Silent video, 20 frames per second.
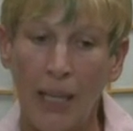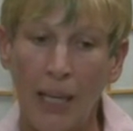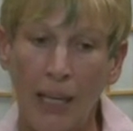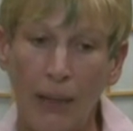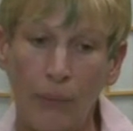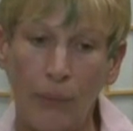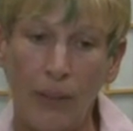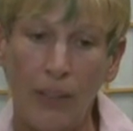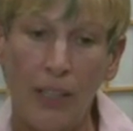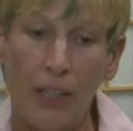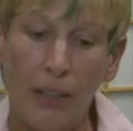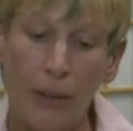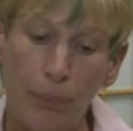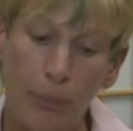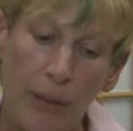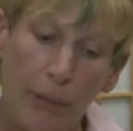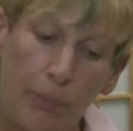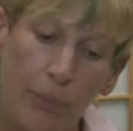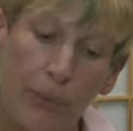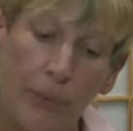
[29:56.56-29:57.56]
And what other
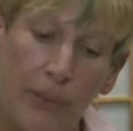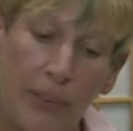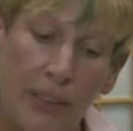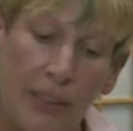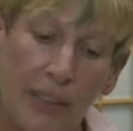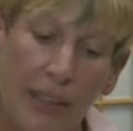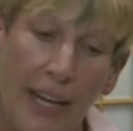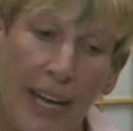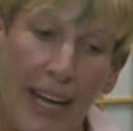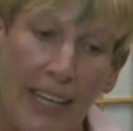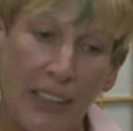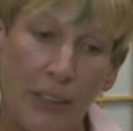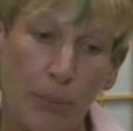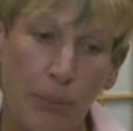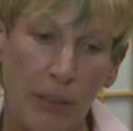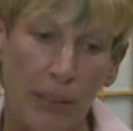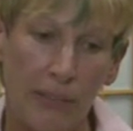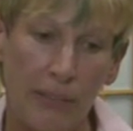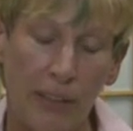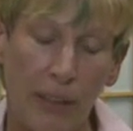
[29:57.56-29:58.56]
people in the class
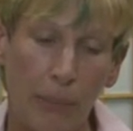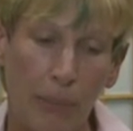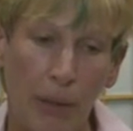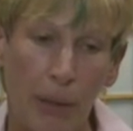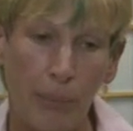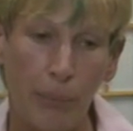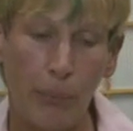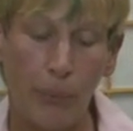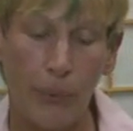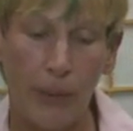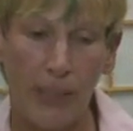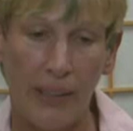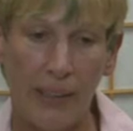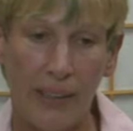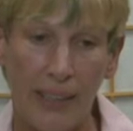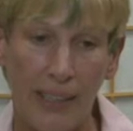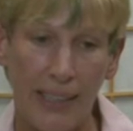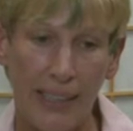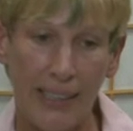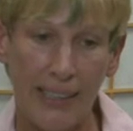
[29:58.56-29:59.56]
may have come up with
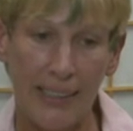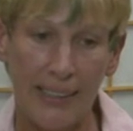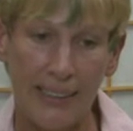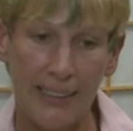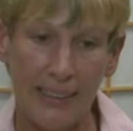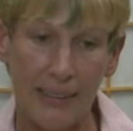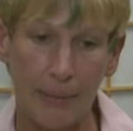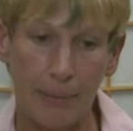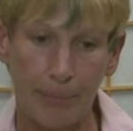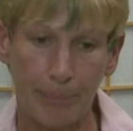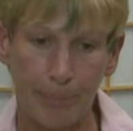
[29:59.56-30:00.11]
is